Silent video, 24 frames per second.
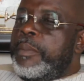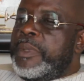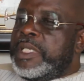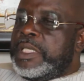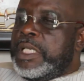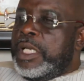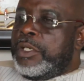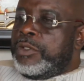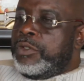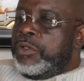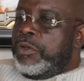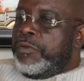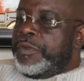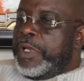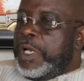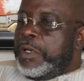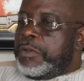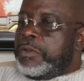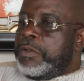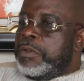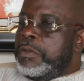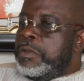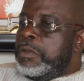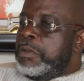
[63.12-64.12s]
Mr.
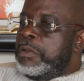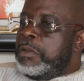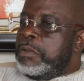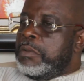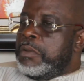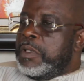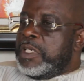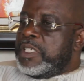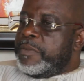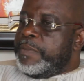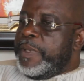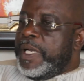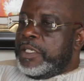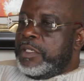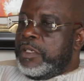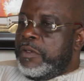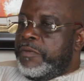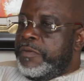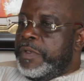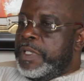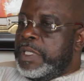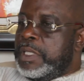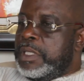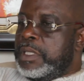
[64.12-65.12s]
Anto was part
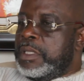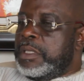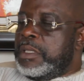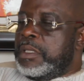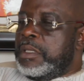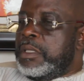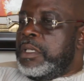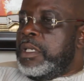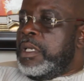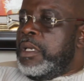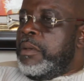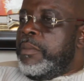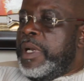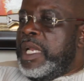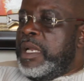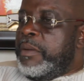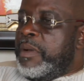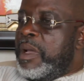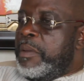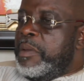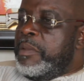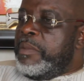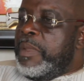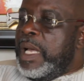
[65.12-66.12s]
of it.
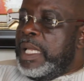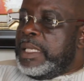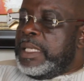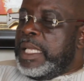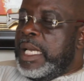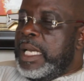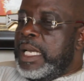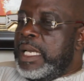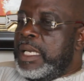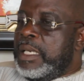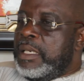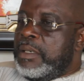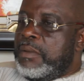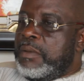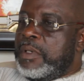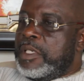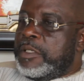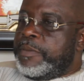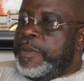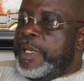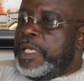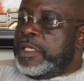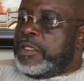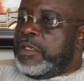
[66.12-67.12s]
Madam Abibata
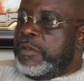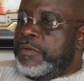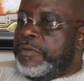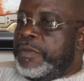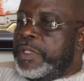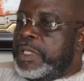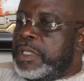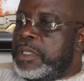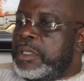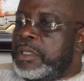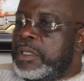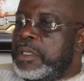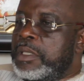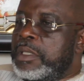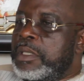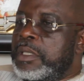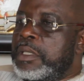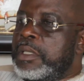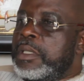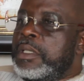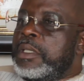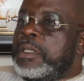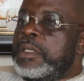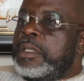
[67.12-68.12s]
was part of it.
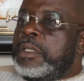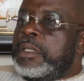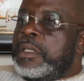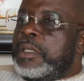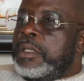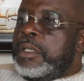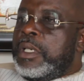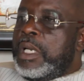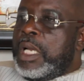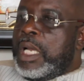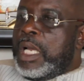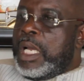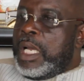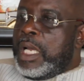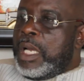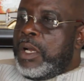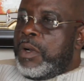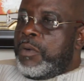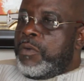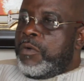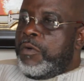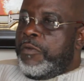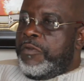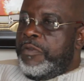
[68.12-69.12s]

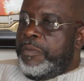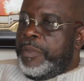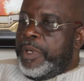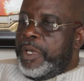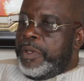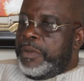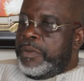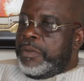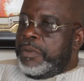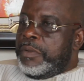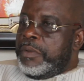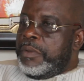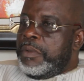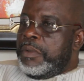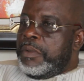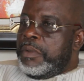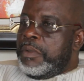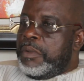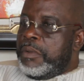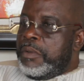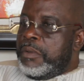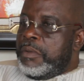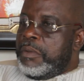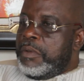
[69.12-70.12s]
Uh, Kofi Menu
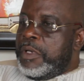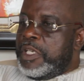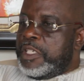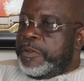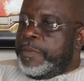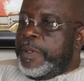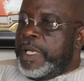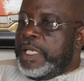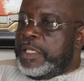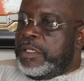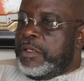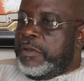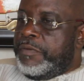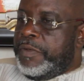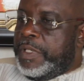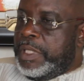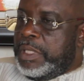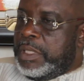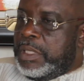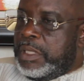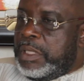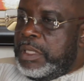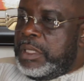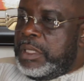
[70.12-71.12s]
was part of it.